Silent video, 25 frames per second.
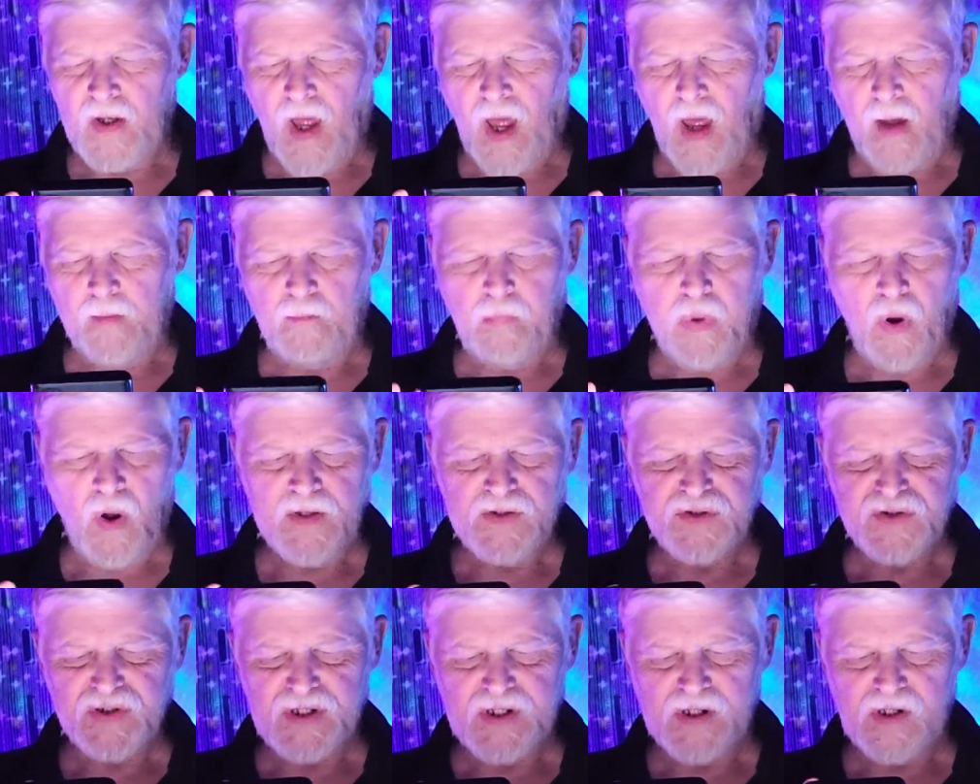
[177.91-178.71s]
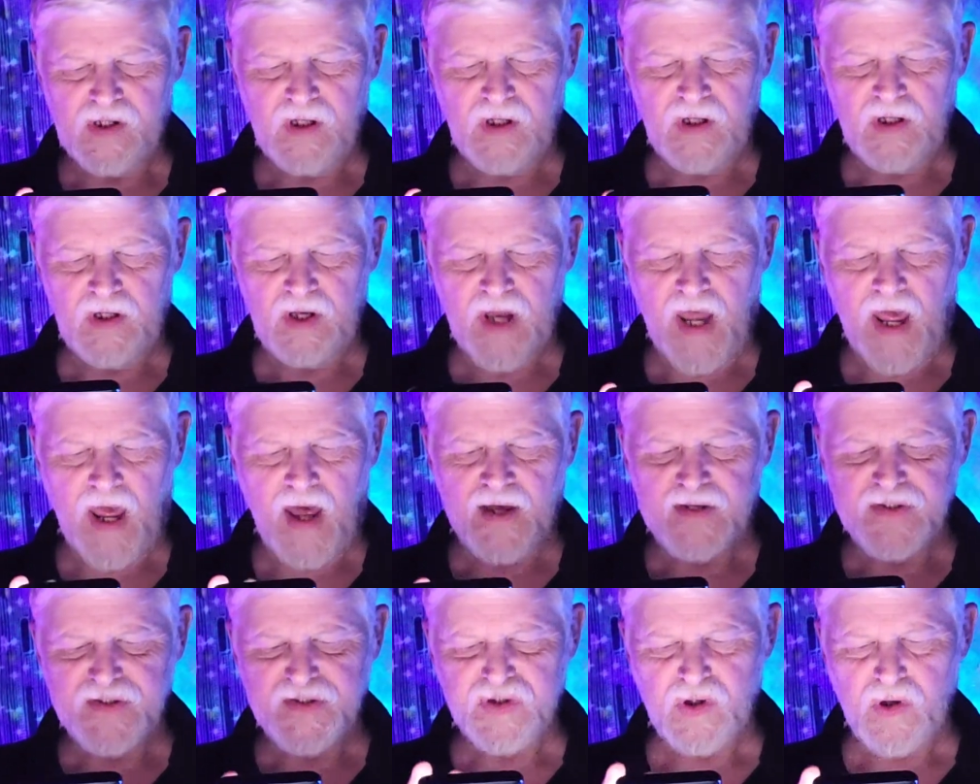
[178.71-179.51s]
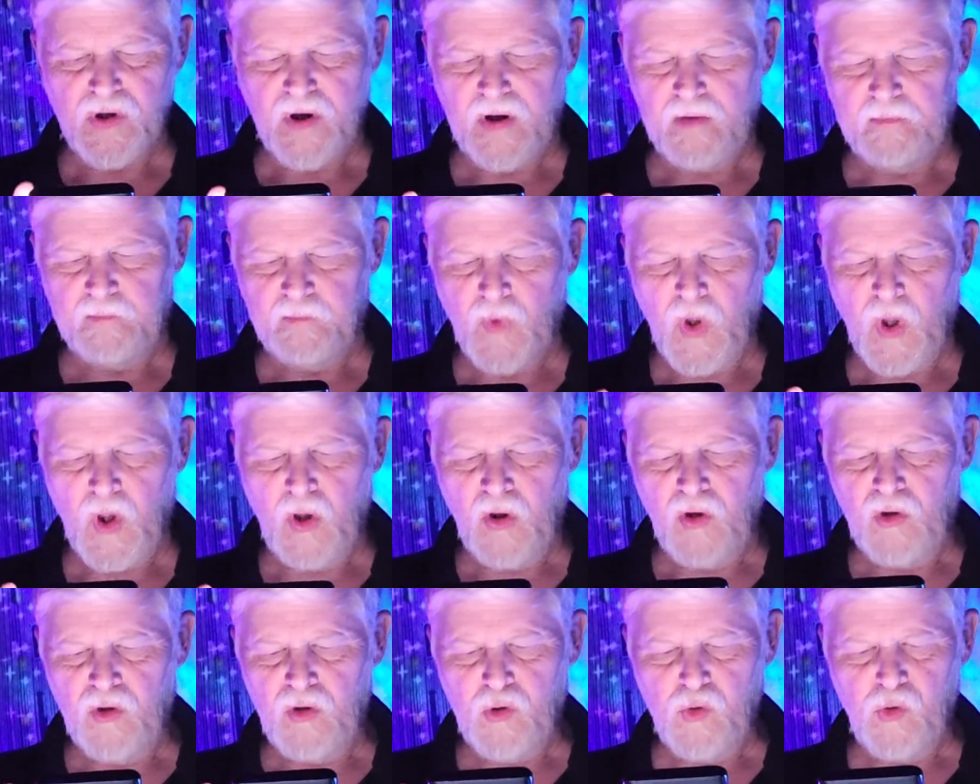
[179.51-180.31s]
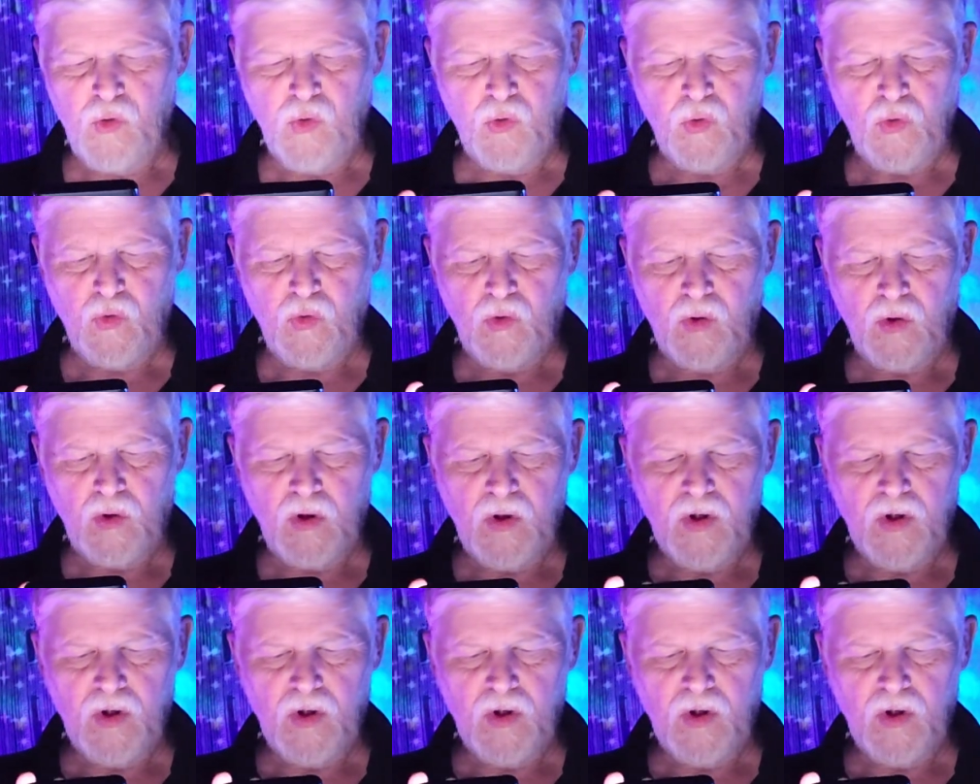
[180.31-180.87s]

I'm punching in NASA New